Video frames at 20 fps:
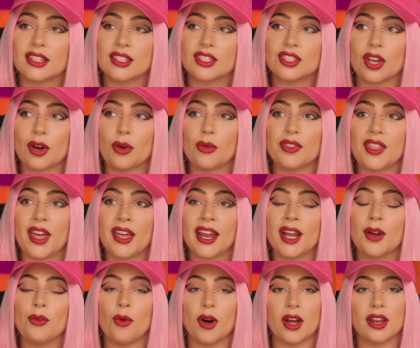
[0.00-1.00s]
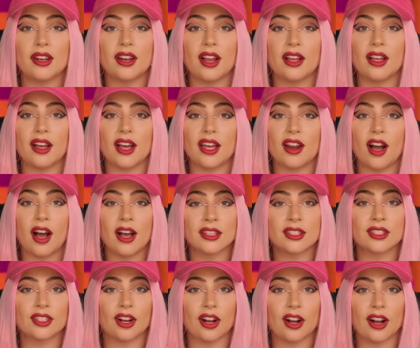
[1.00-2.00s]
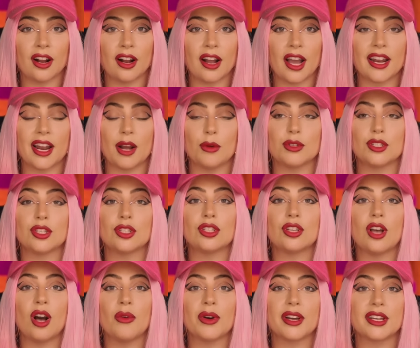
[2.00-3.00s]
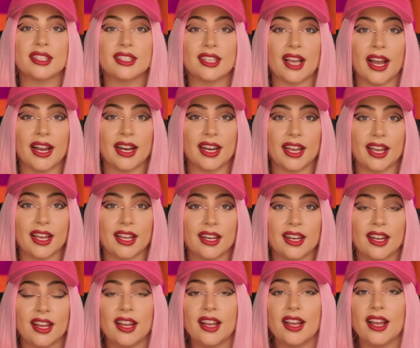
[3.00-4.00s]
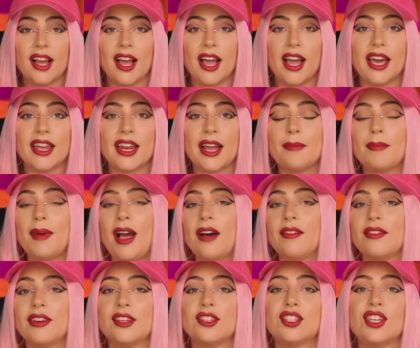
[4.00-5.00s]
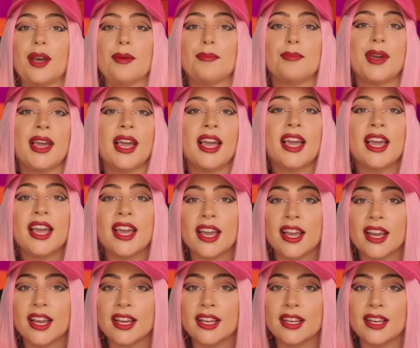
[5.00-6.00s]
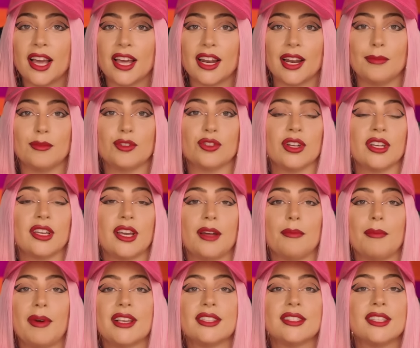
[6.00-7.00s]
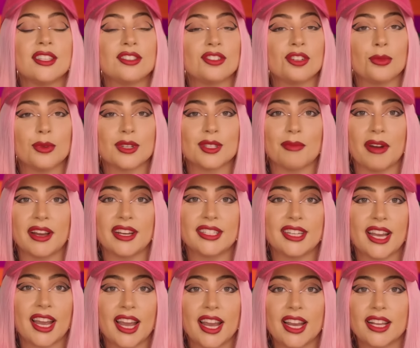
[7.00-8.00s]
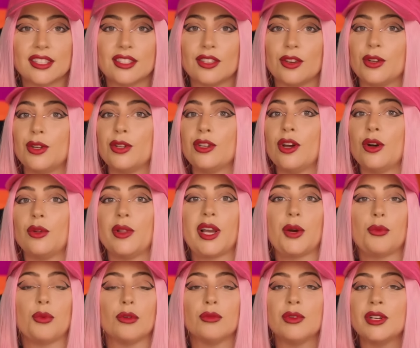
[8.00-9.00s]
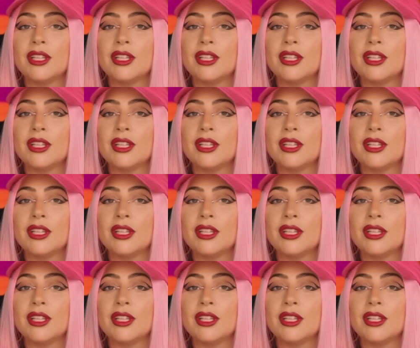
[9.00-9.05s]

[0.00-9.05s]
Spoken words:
so then I won an Oscar and I was so excited and I'm having champagne and I'm drinking, and my sister was my date. So, you know, like we're